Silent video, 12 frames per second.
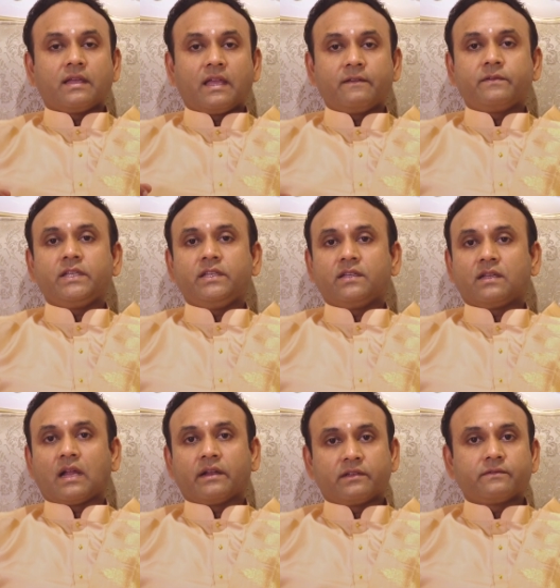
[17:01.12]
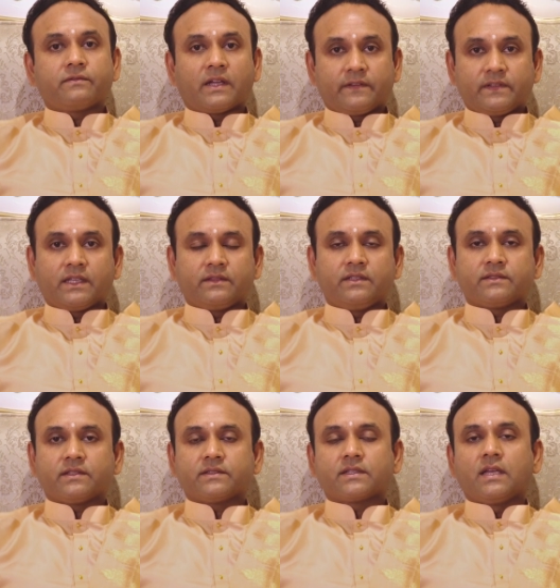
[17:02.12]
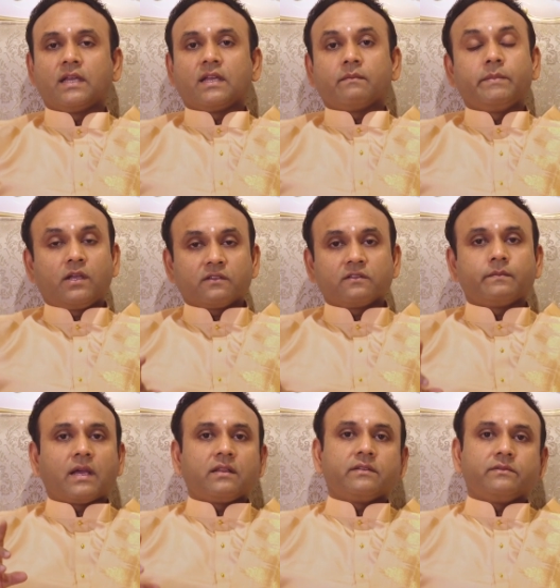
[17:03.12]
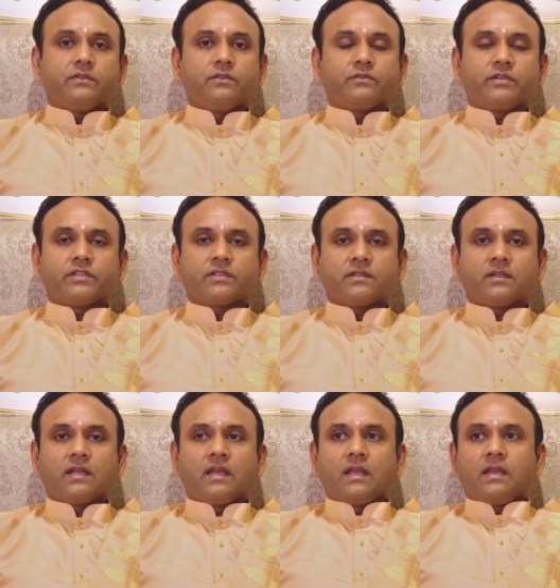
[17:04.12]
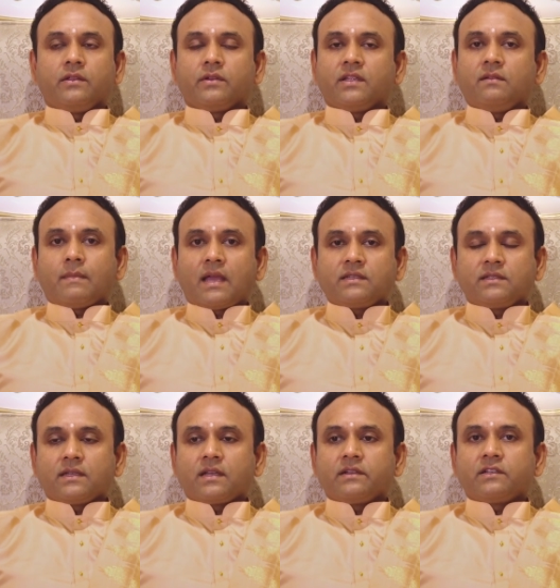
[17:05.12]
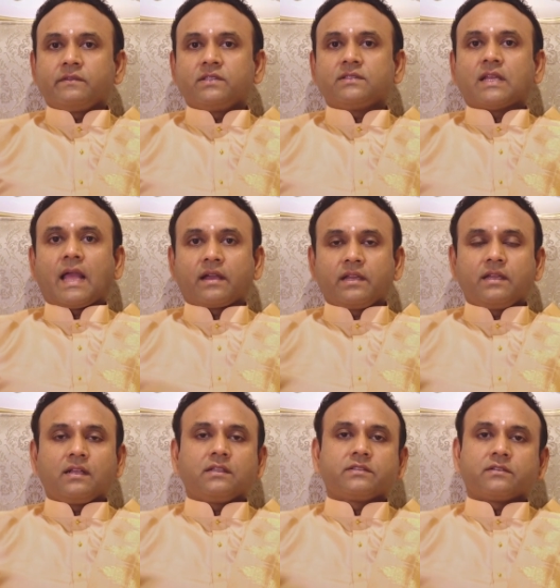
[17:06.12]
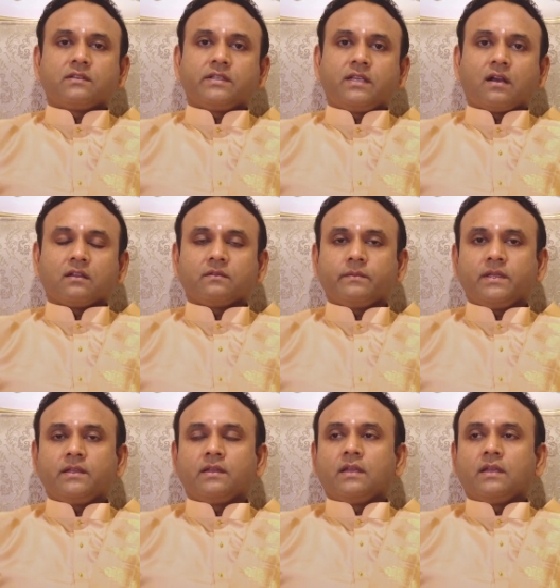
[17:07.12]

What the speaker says: every year under 5 death, this is, because of malnutrition. You can imagine a country which is agricultural economy,